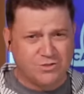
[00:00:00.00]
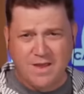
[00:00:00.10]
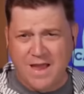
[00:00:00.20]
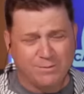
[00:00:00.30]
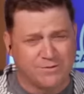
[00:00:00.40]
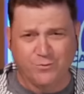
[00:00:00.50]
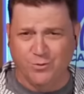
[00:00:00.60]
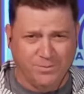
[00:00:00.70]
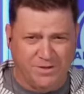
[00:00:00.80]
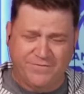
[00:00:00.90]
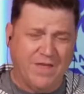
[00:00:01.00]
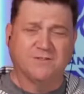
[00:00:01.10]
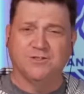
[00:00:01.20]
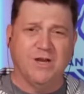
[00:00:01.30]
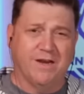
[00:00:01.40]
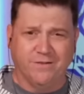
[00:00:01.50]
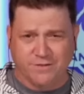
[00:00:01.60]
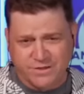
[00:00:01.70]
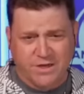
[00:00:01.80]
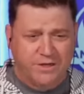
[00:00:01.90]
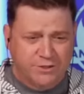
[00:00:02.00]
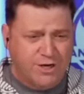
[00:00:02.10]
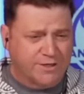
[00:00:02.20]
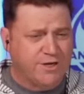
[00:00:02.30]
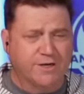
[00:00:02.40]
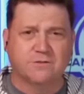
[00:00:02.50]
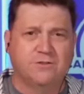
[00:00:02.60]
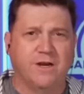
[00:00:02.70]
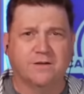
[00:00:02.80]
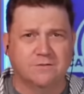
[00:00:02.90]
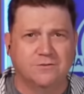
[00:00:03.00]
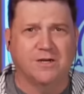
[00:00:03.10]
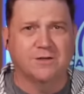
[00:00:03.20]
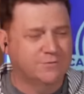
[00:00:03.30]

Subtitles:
Abbotsford, I mean, if that's the checklist, check, check, check, check,